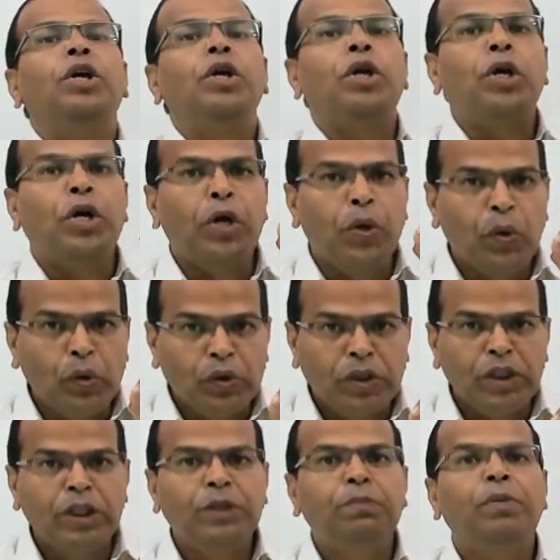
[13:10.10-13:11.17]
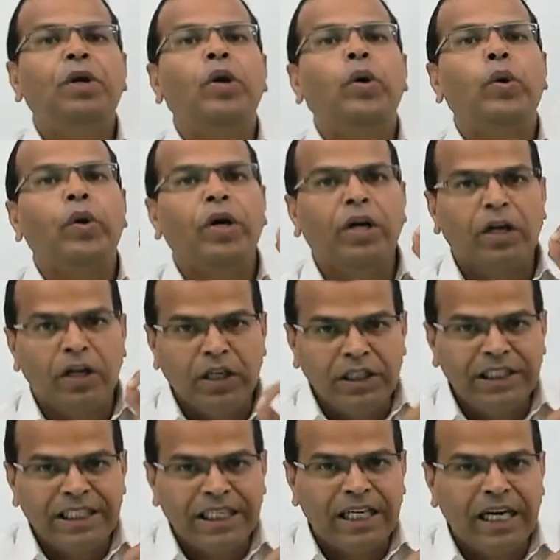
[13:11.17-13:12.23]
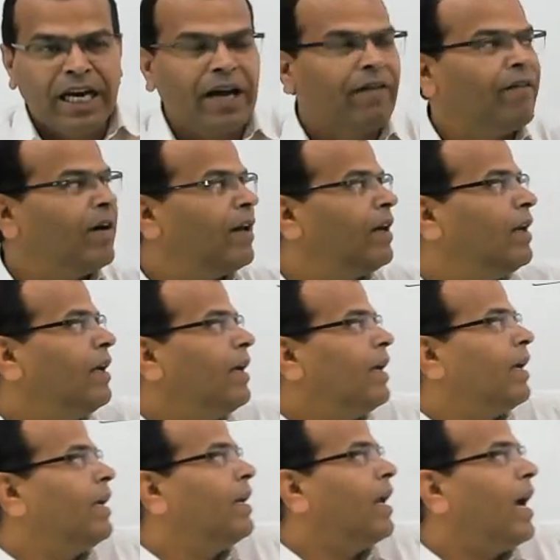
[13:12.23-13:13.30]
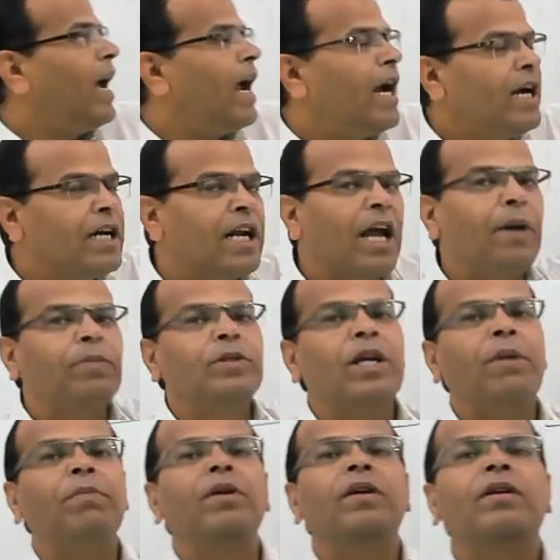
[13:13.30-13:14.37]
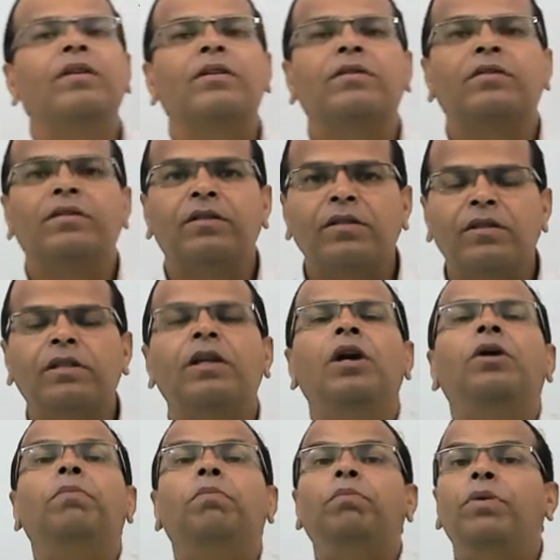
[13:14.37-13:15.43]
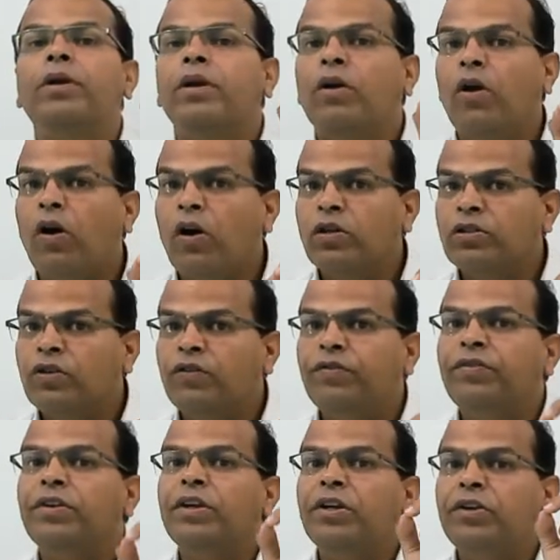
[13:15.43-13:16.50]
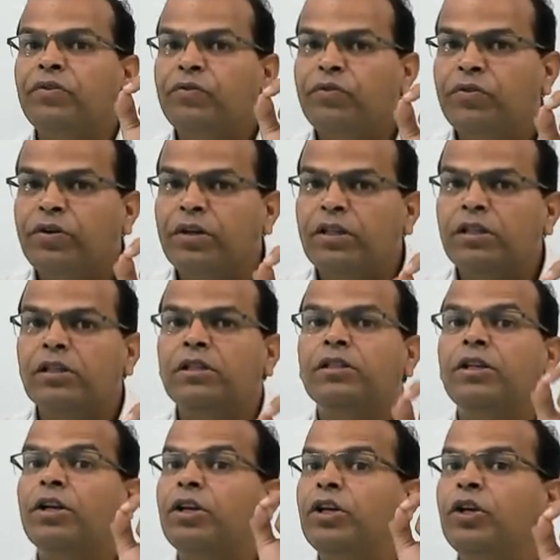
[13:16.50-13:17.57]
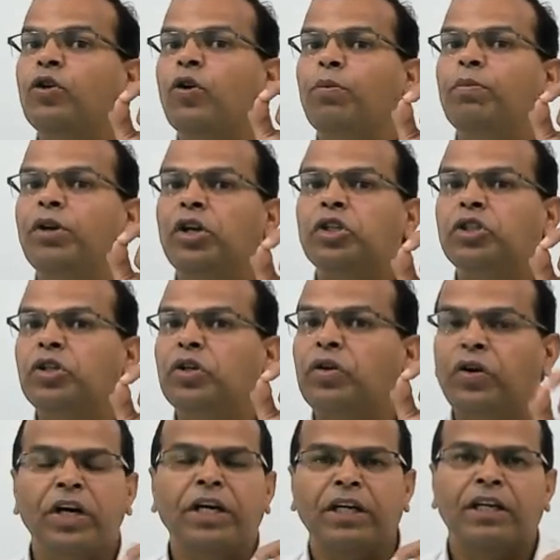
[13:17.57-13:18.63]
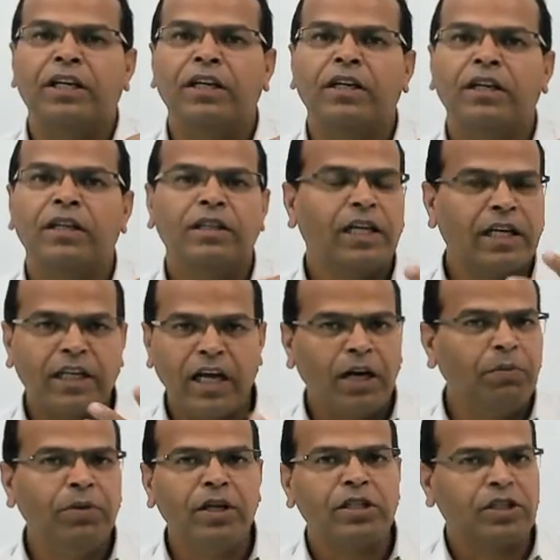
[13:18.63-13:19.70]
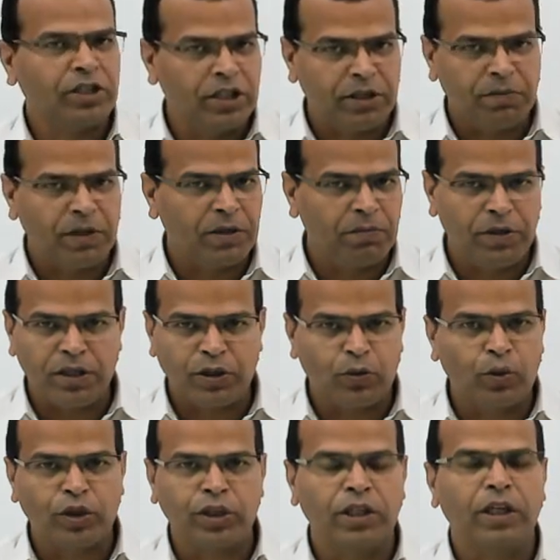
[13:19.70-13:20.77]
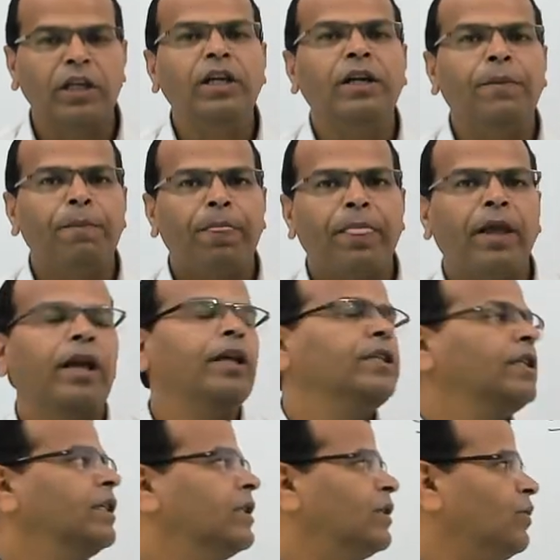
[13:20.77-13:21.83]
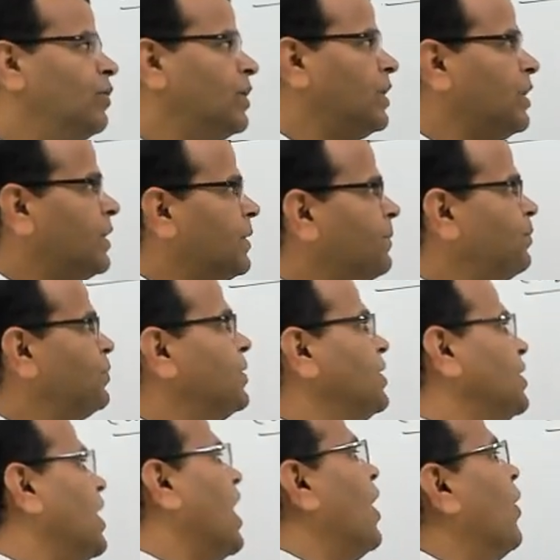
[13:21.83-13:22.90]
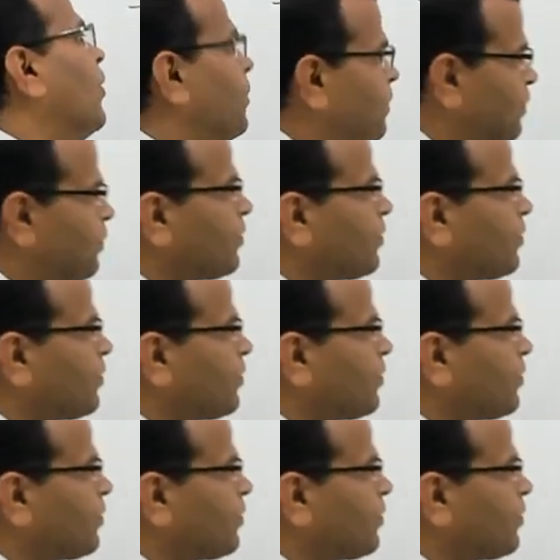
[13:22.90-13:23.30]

reduces below intrinsic level in n-type semiconductors because of increased recombination rate. That can be a statement based question in engineering services. Now,